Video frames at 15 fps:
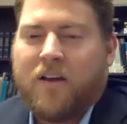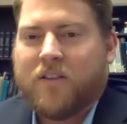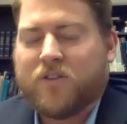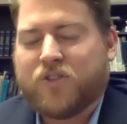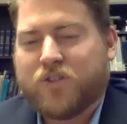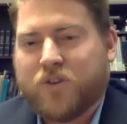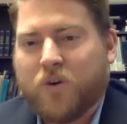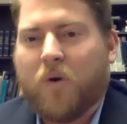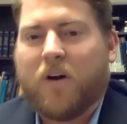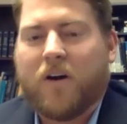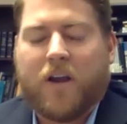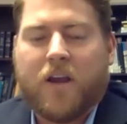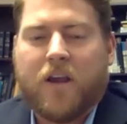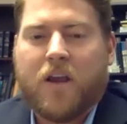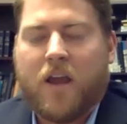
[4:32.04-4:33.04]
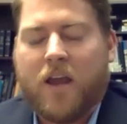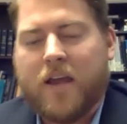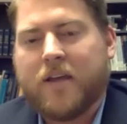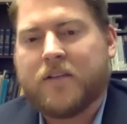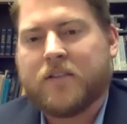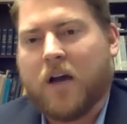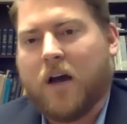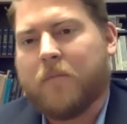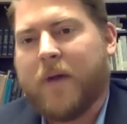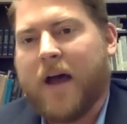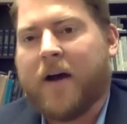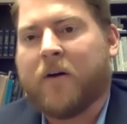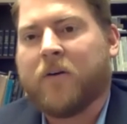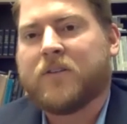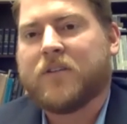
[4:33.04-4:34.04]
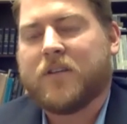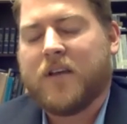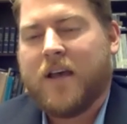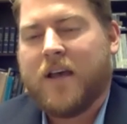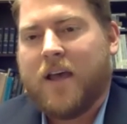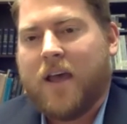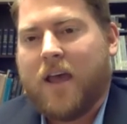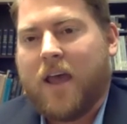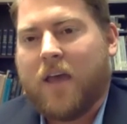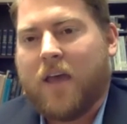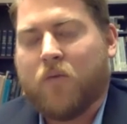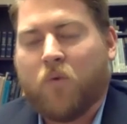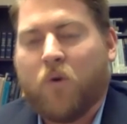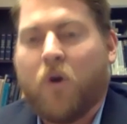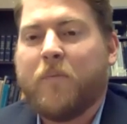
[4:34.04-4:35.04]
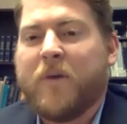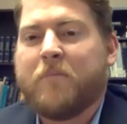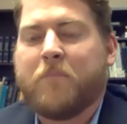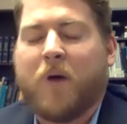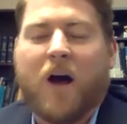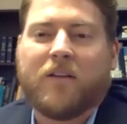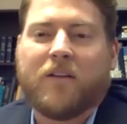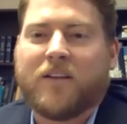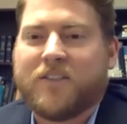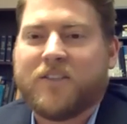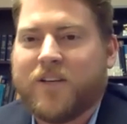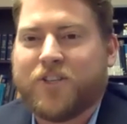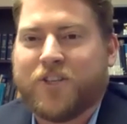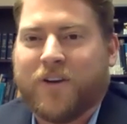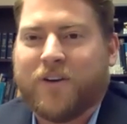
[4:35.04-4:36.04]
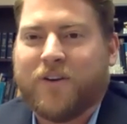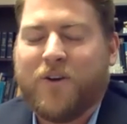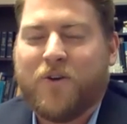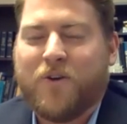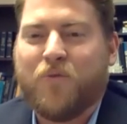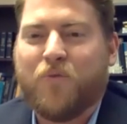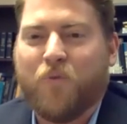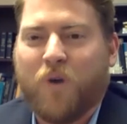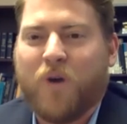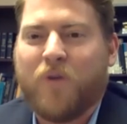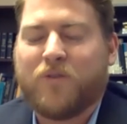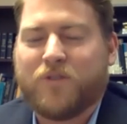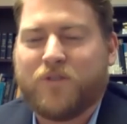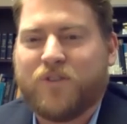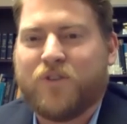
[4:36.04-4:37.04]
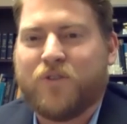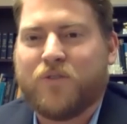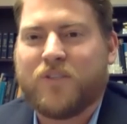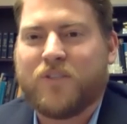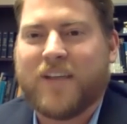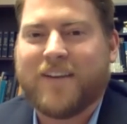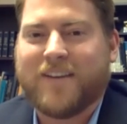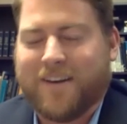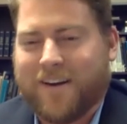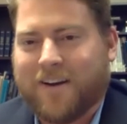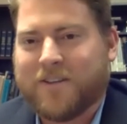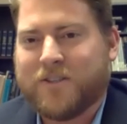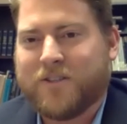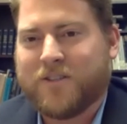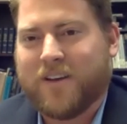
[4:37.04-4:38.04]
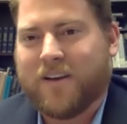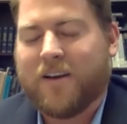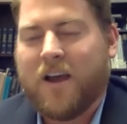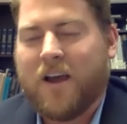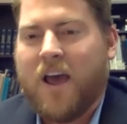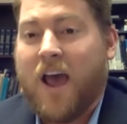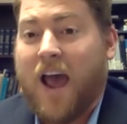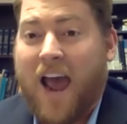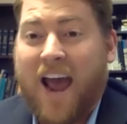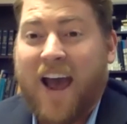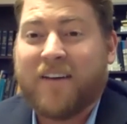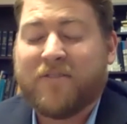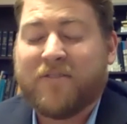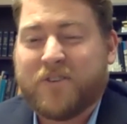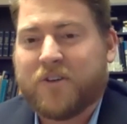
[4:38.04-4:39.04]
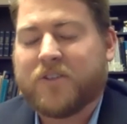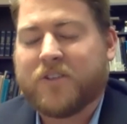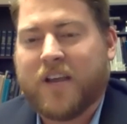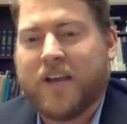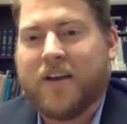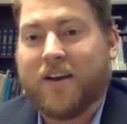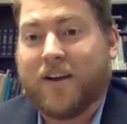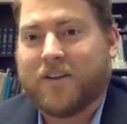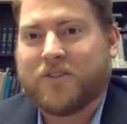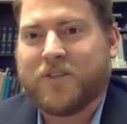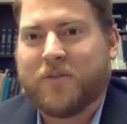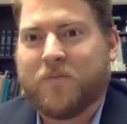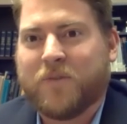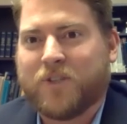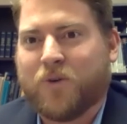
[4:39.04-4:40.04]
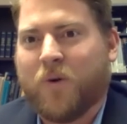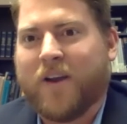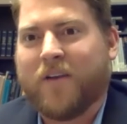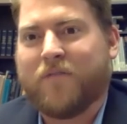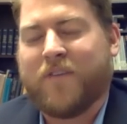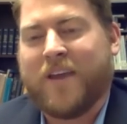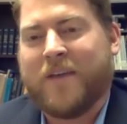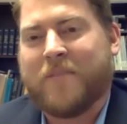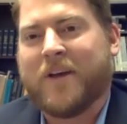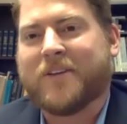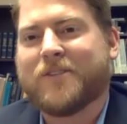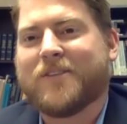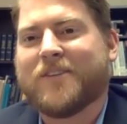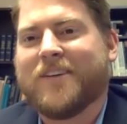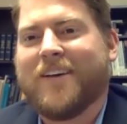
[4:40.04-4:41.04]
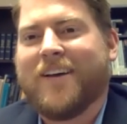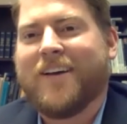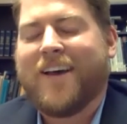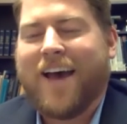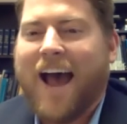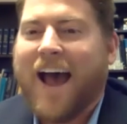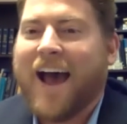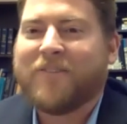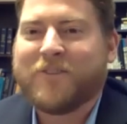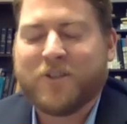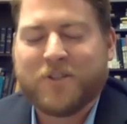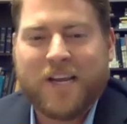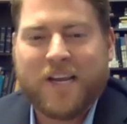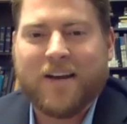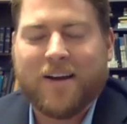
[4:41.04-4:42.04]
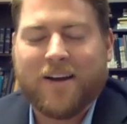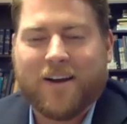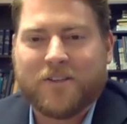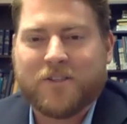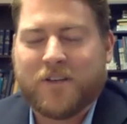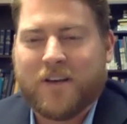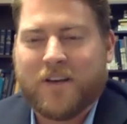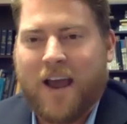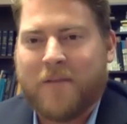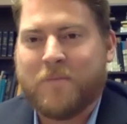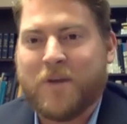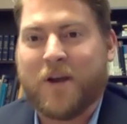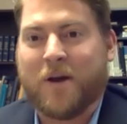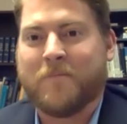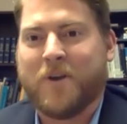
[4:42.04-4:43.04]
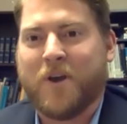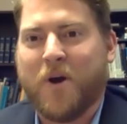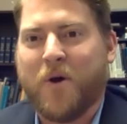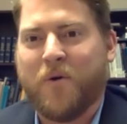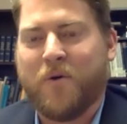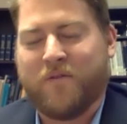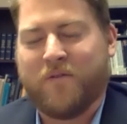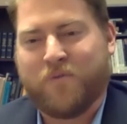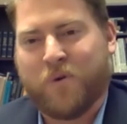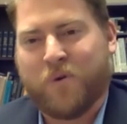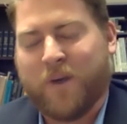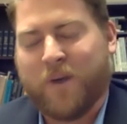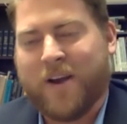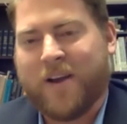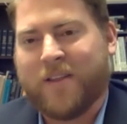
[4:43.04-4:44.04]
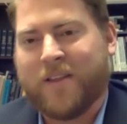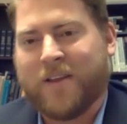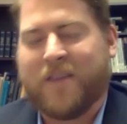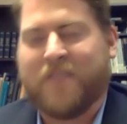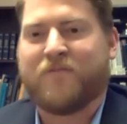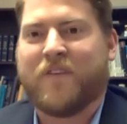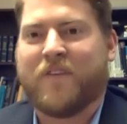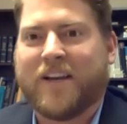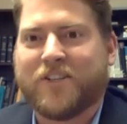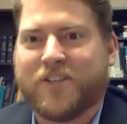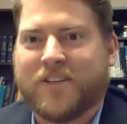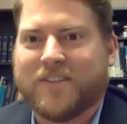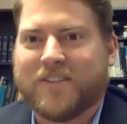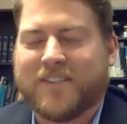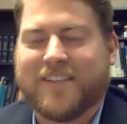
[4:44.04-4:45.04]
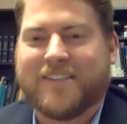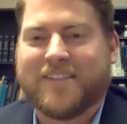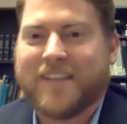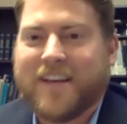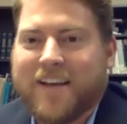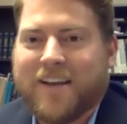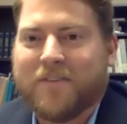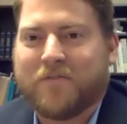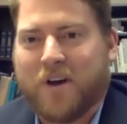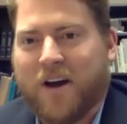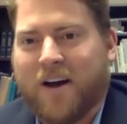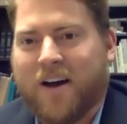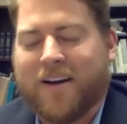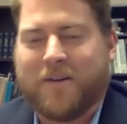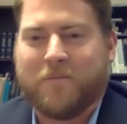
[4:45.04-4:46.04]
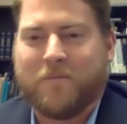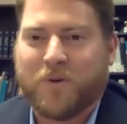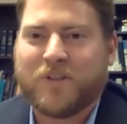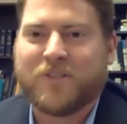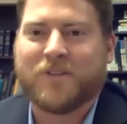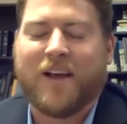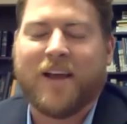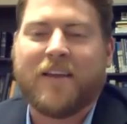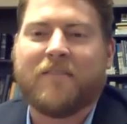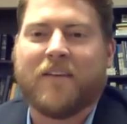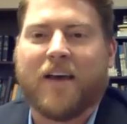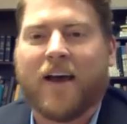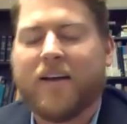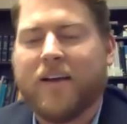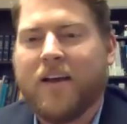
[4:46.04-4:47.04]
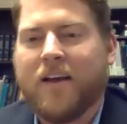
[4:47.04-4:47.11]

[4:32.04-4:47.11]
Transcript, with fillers: The story is about a Roman politician who wrote to St. Augustine after St. Augustine was quite famous, after St. Augustine had become known for writing the Confessions and City of God and books like that.